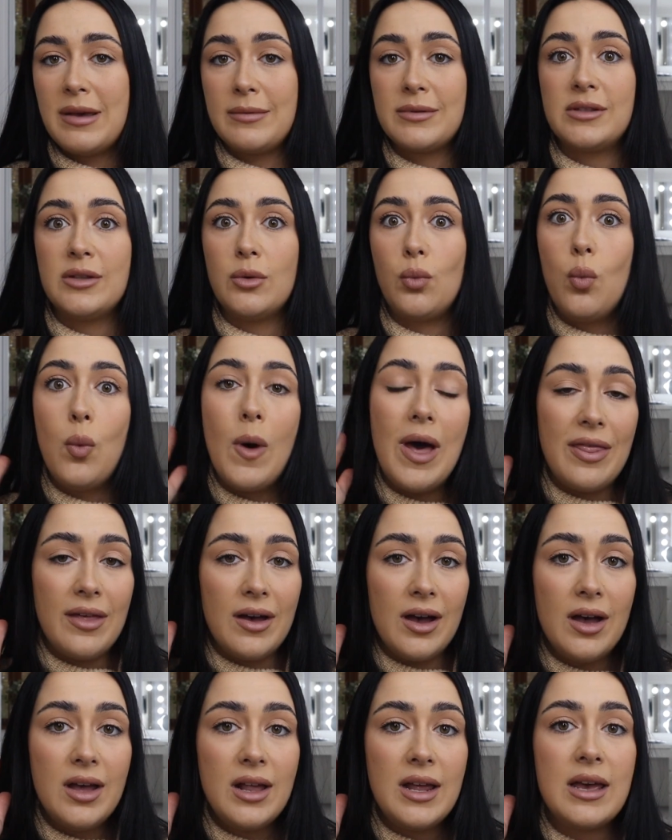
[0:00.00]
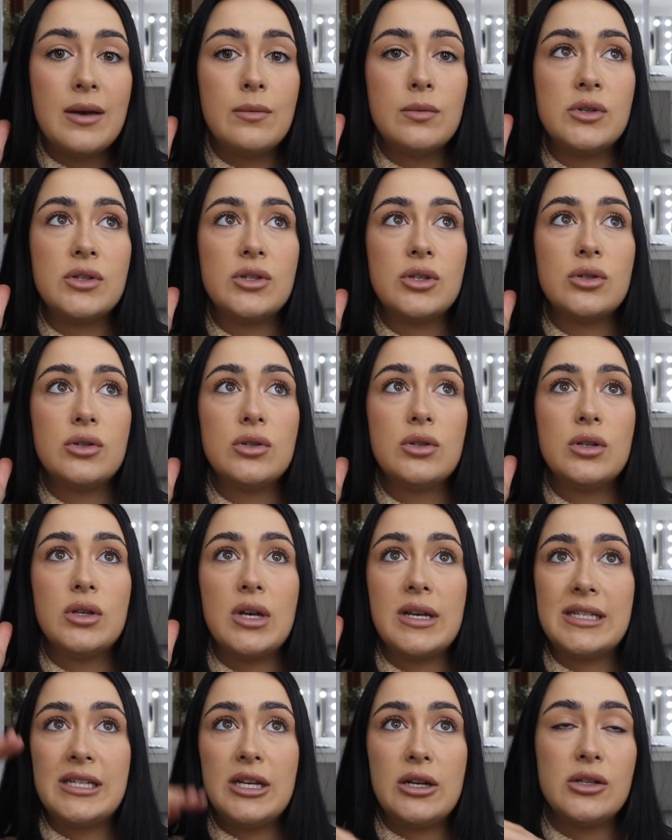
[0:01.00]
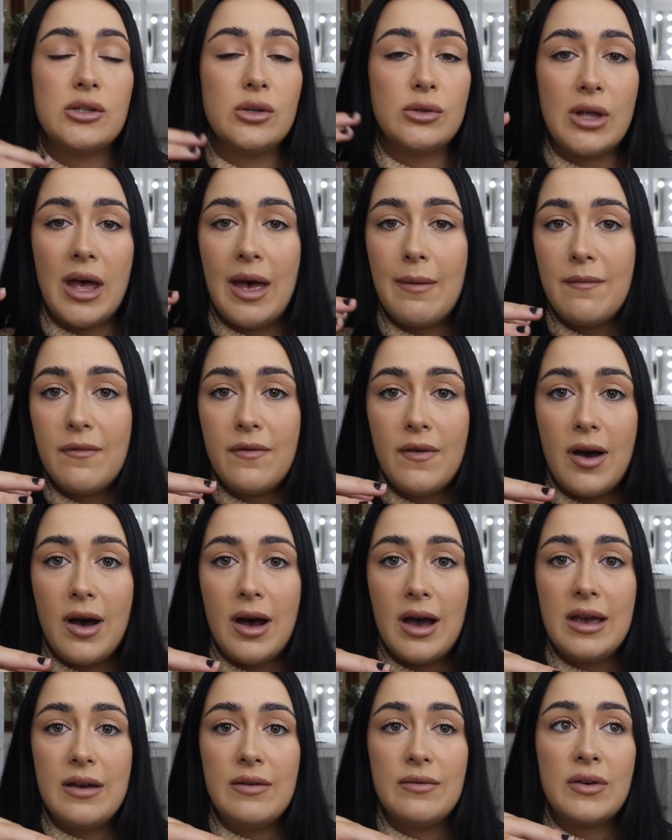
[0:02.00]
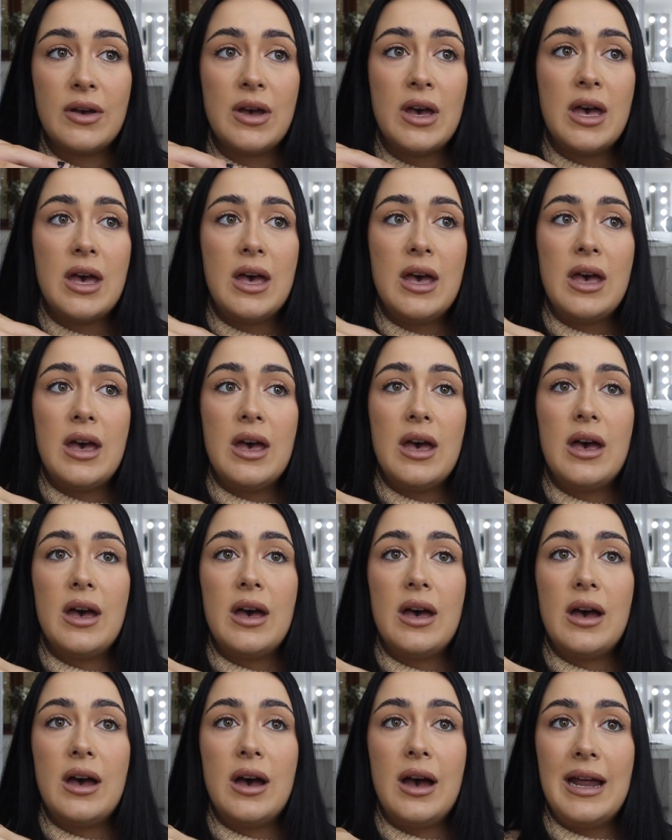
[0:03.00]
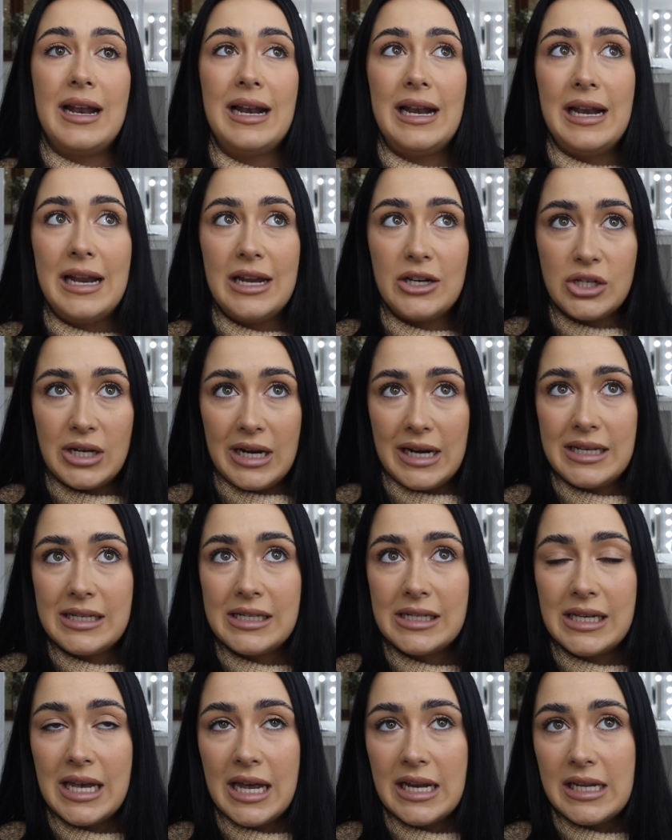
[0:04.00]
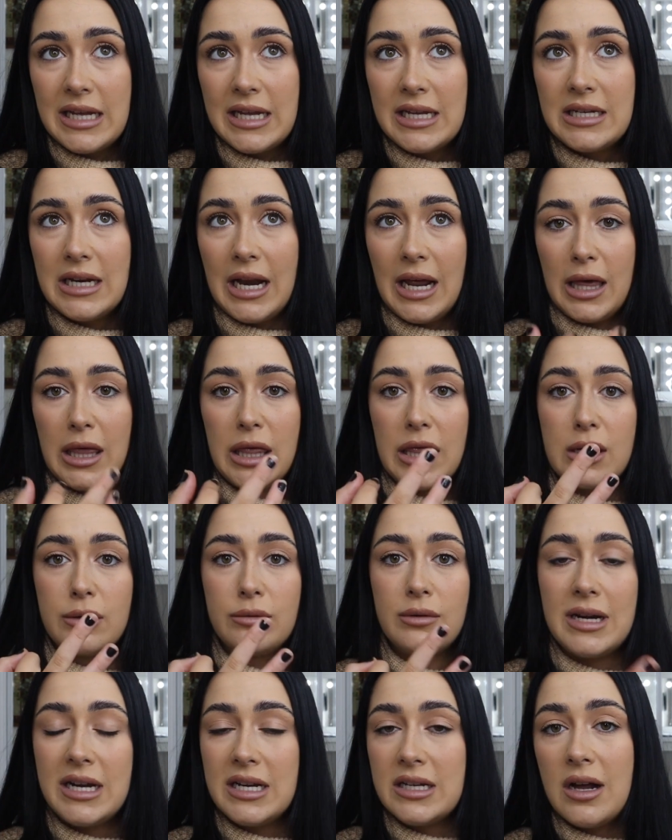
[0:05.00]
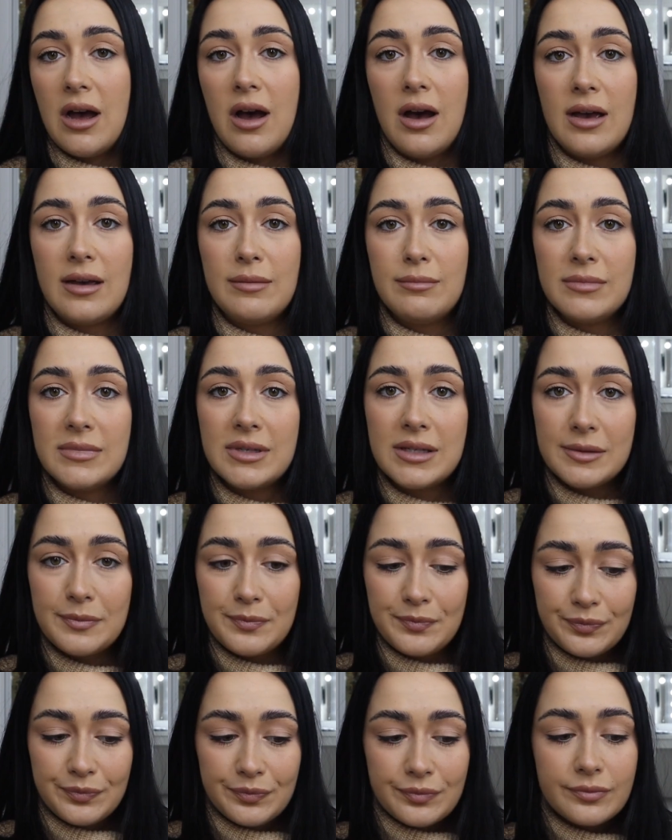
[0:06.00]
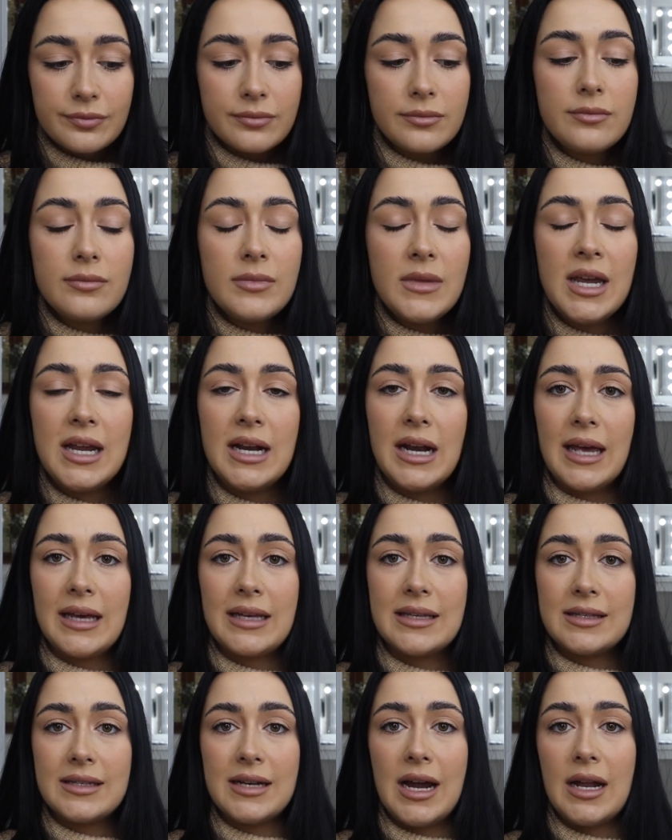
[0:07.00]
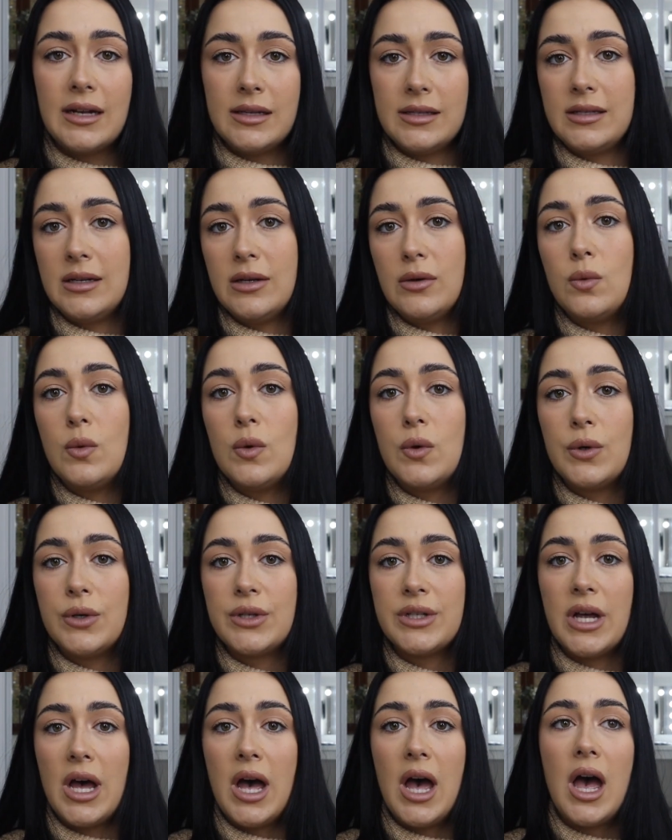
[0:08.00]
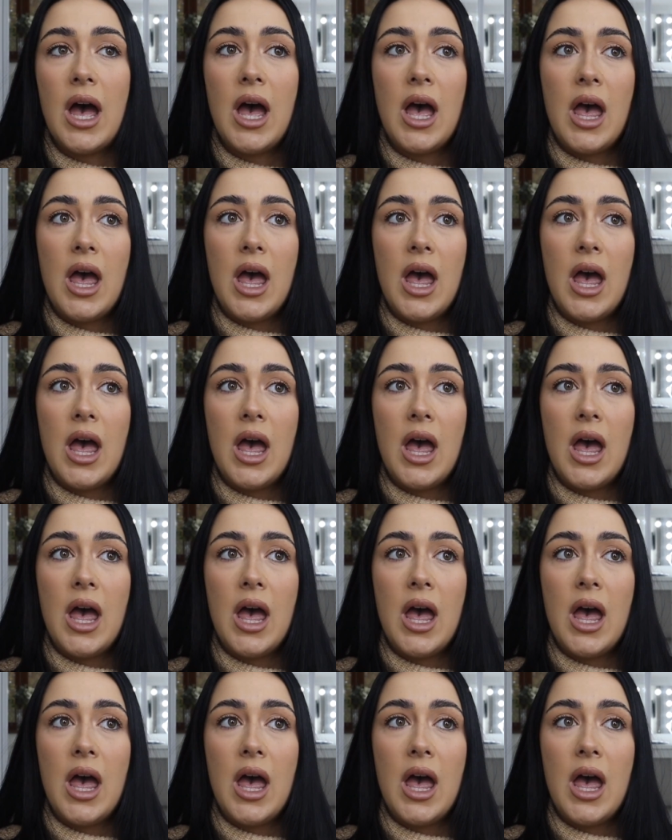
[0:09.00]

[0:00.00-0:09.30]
It was the weather. It was, as soon as on the M5, I literally skidded like 3 times in like standstill water.